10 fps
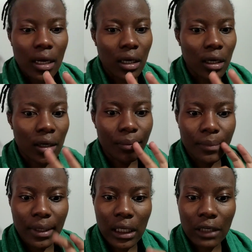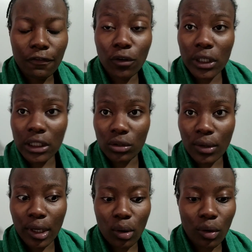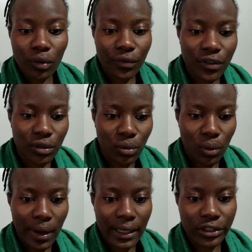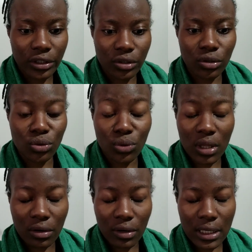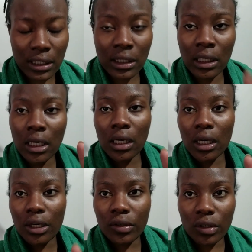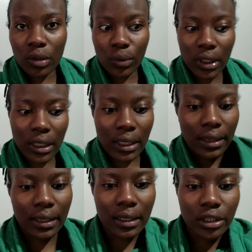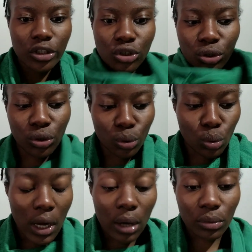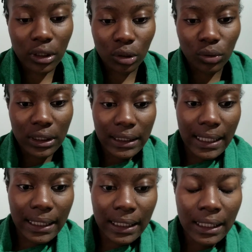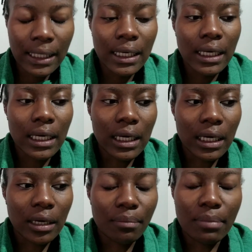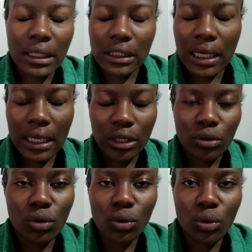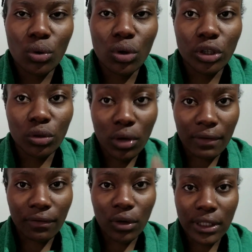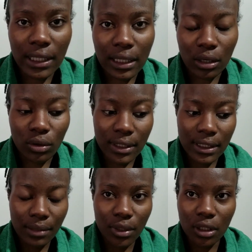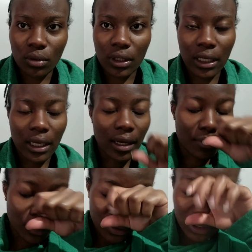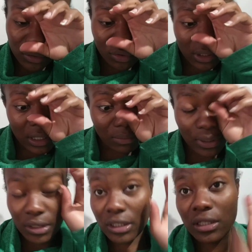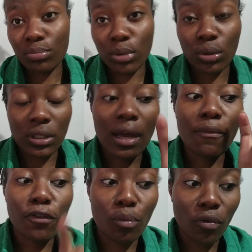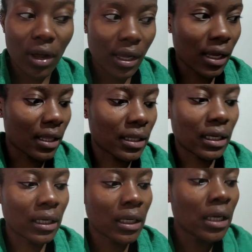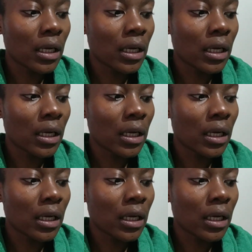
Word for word: My phone is going off, so I'll just do the rest real quick and then show you how it looks like, but I know you have gotten the concept. Okay, I'm looking so sleepy, it's just because I'm from work, and then